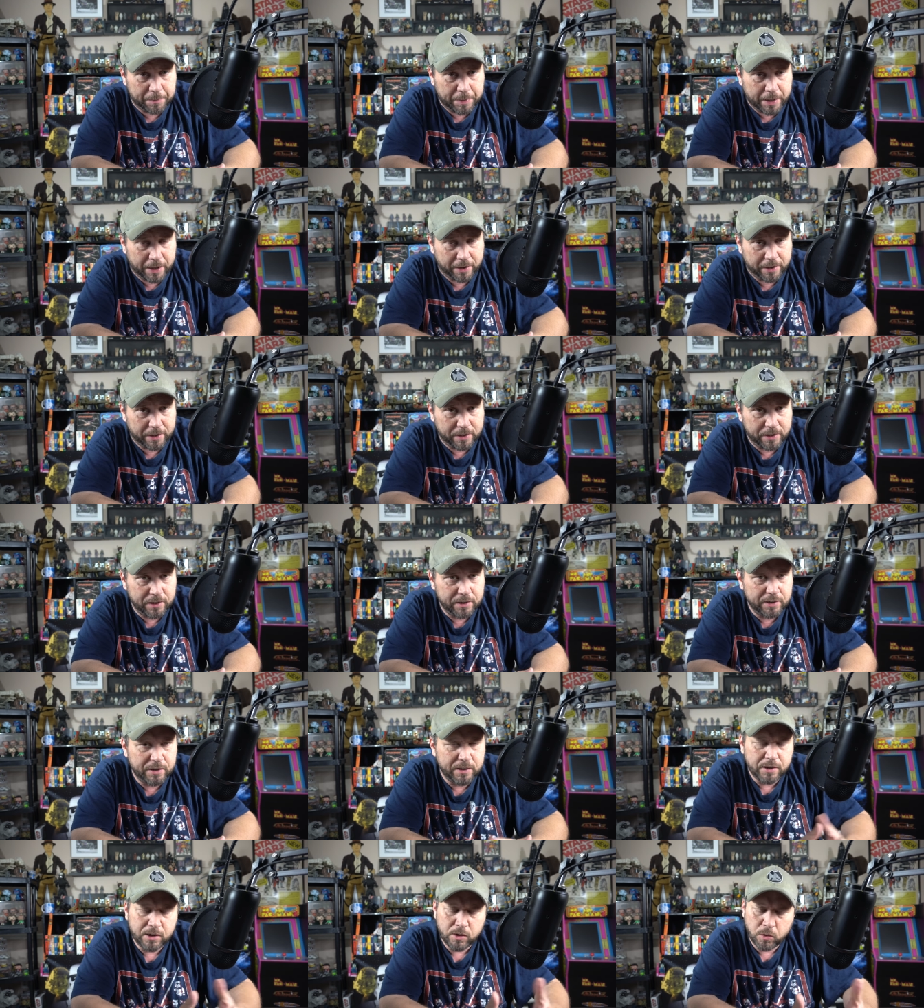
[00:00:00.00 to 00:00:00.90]
about it.
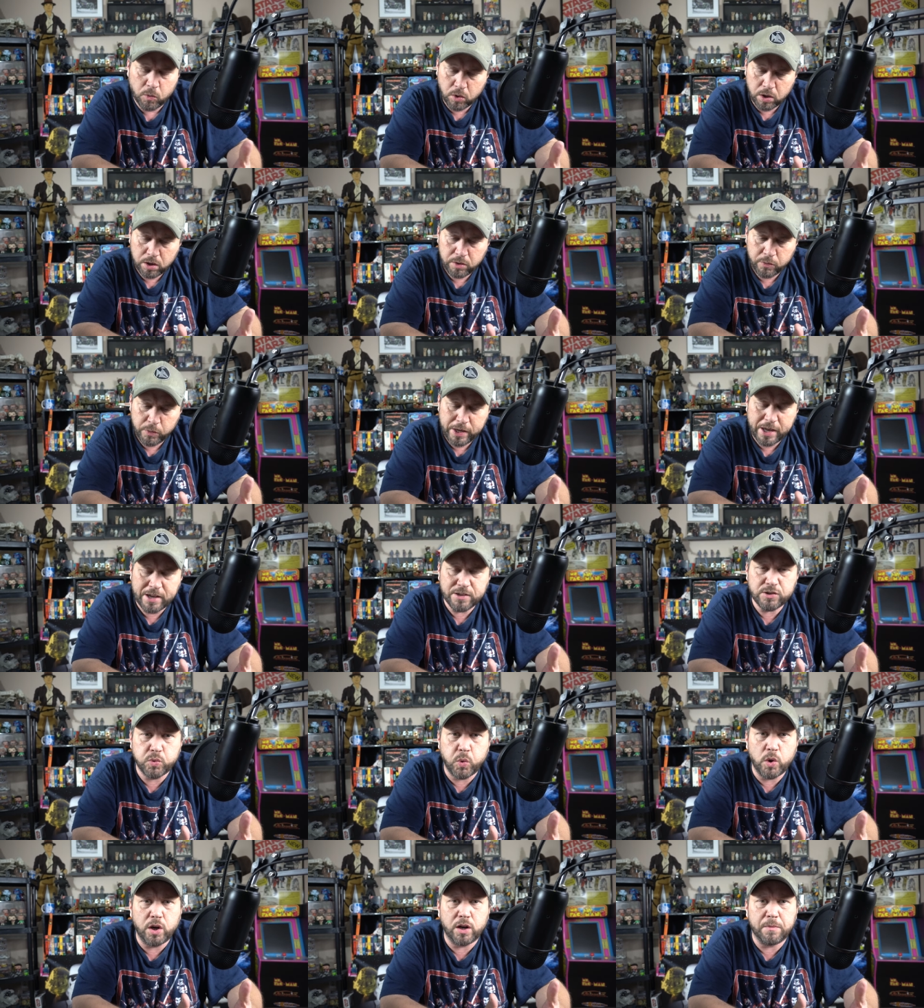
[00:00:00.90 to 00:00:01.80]
What if we had
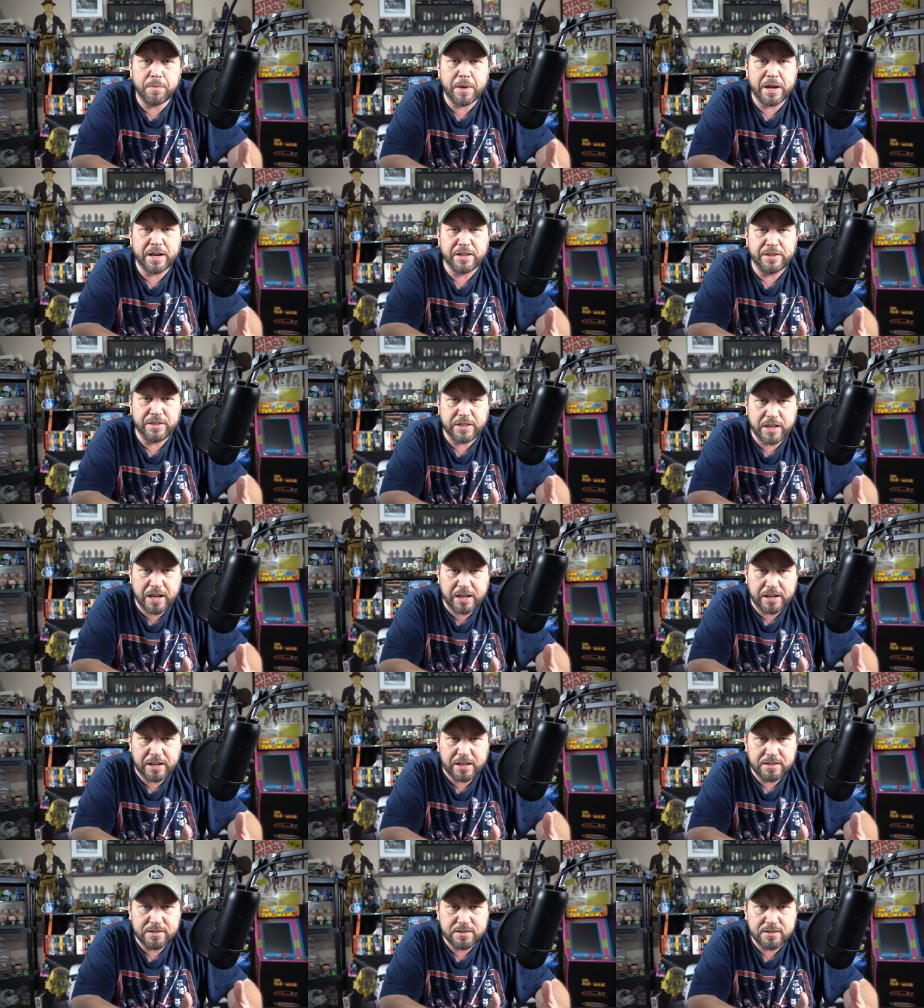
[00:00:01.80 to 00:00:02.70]
Twitter back in the
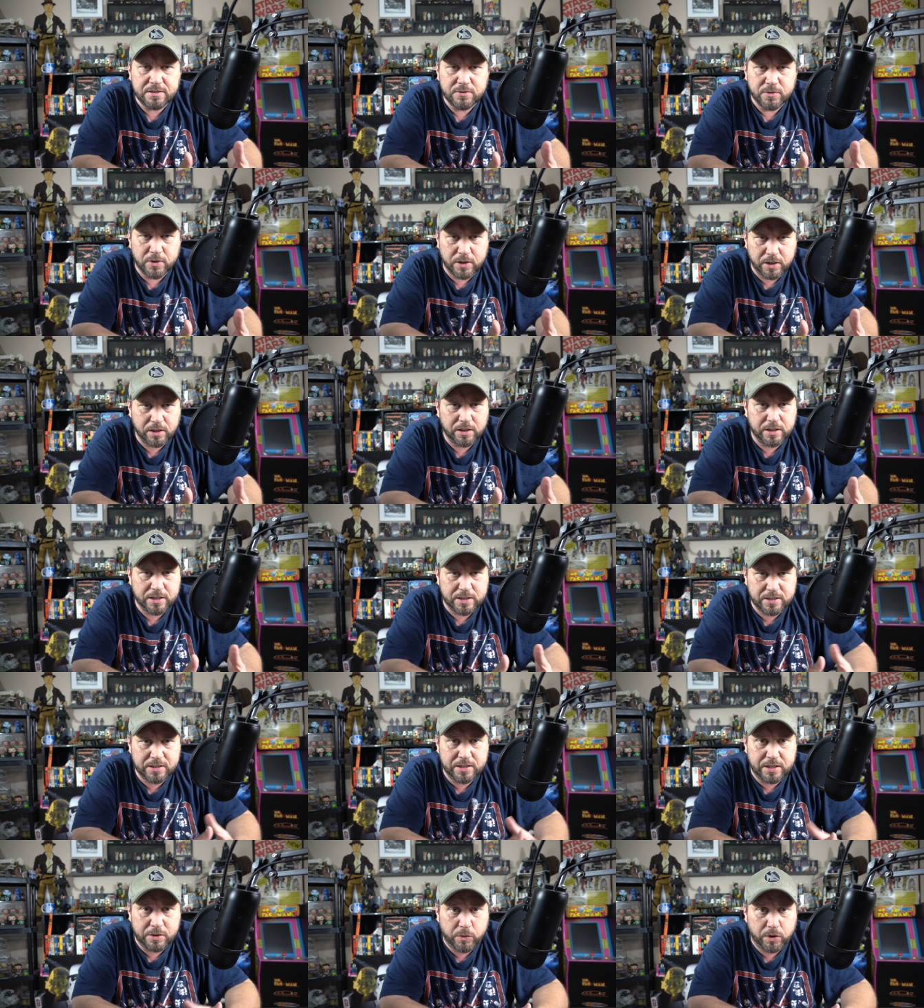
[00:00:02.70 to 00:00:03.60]
80s? Well, let's
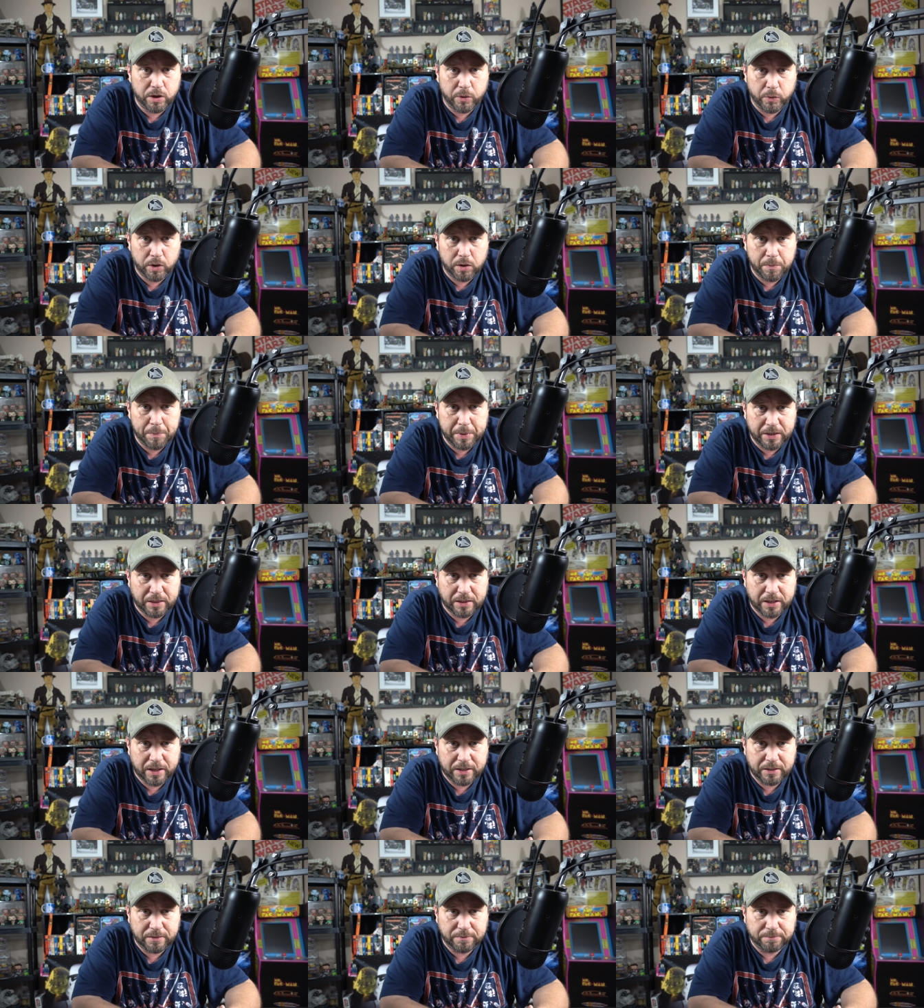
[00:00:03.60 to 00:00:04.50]
see what it would have been
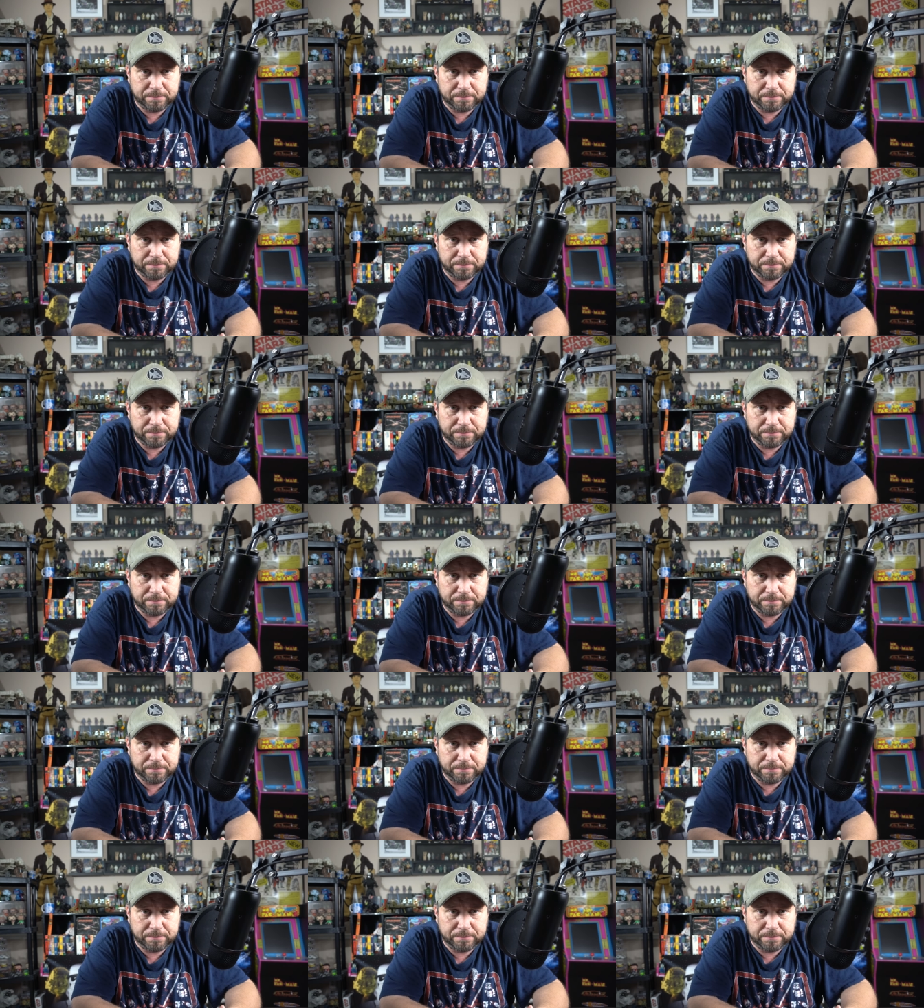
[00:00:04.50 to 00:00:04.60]
like.